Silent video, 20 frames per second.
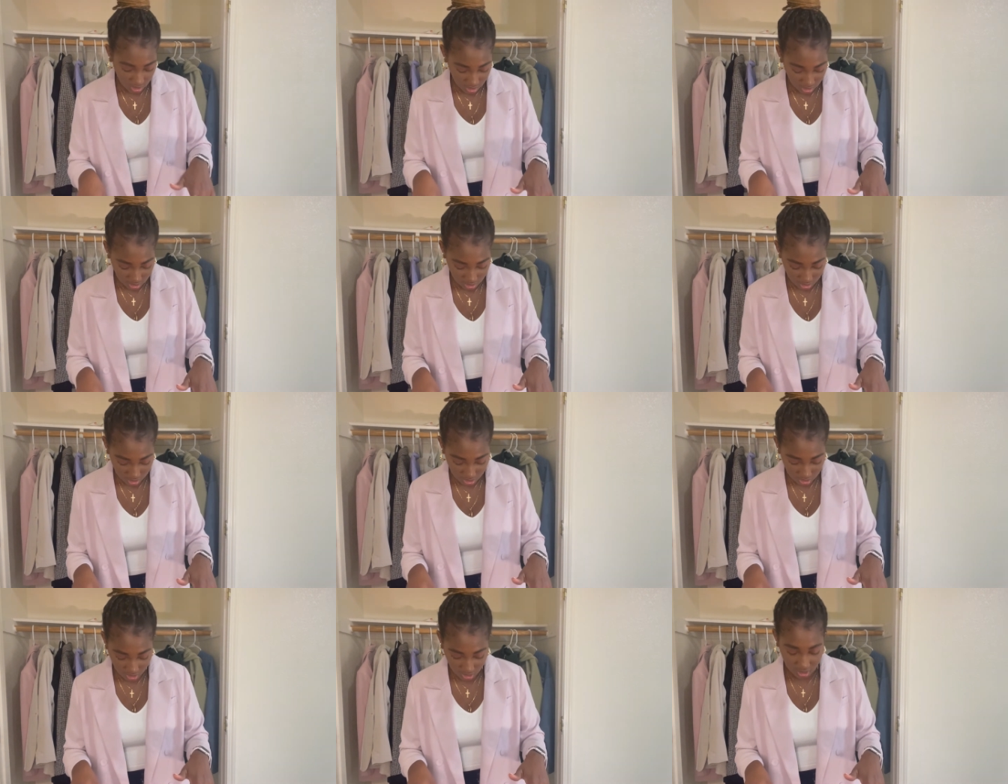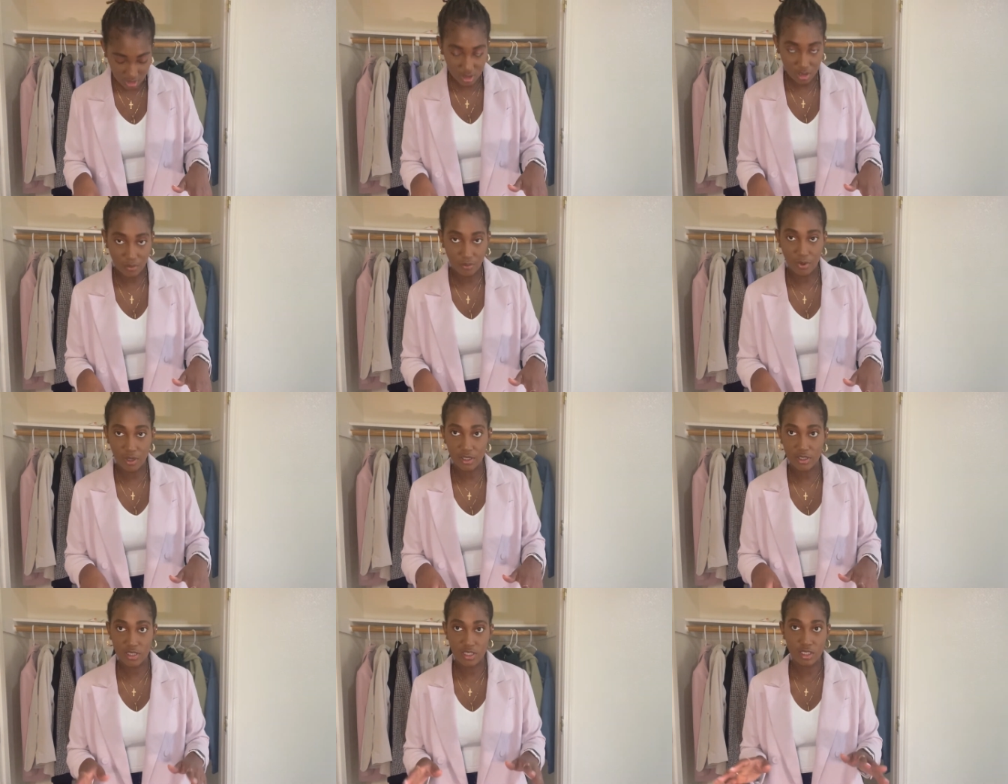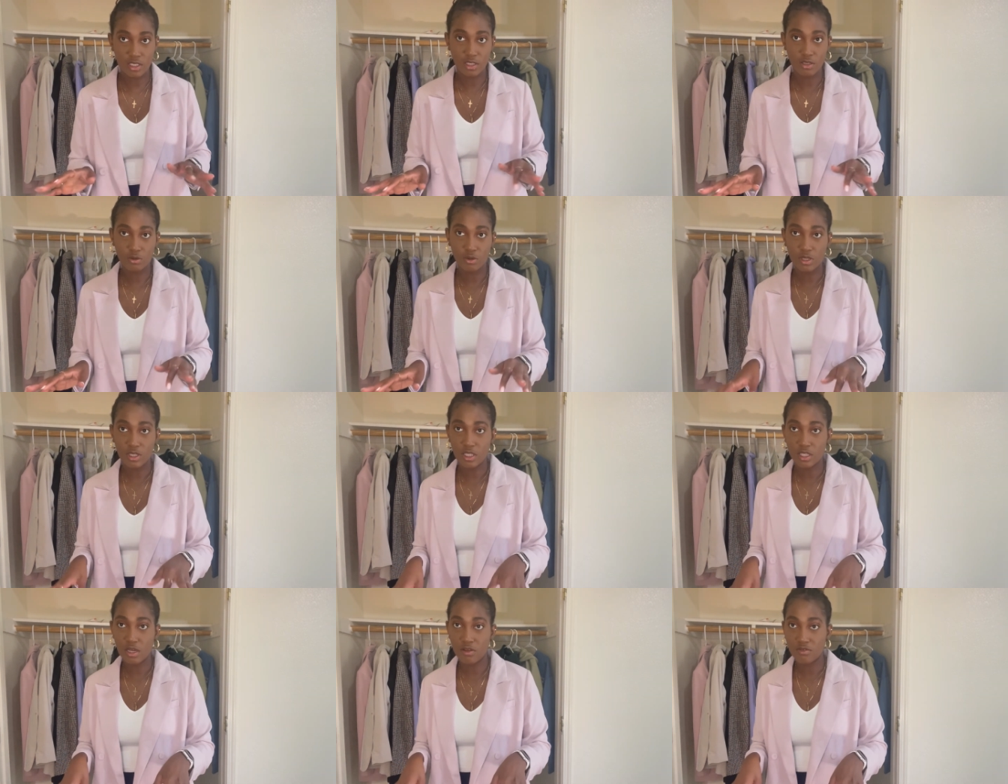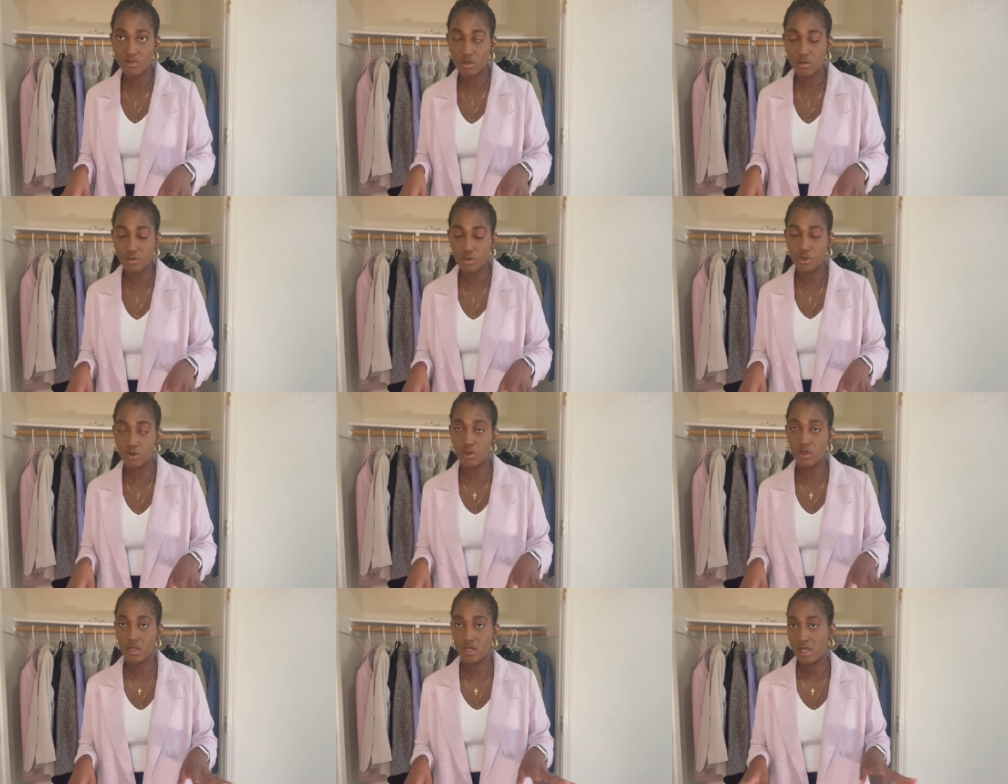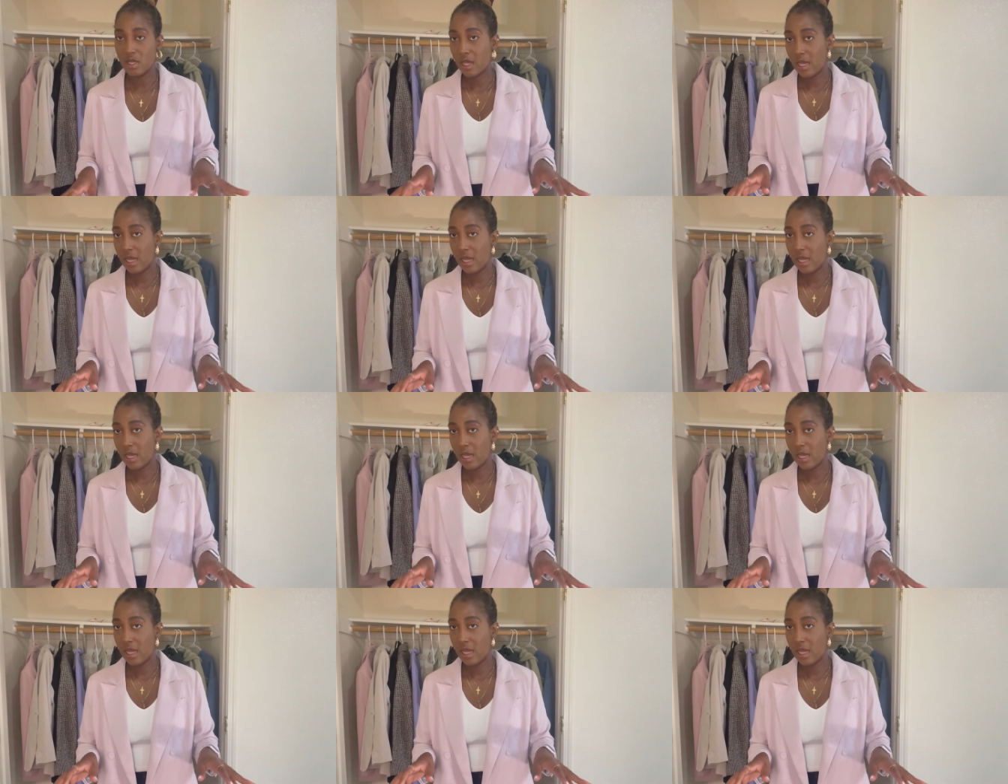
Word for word: just like slip-ons, and they're really comfortable.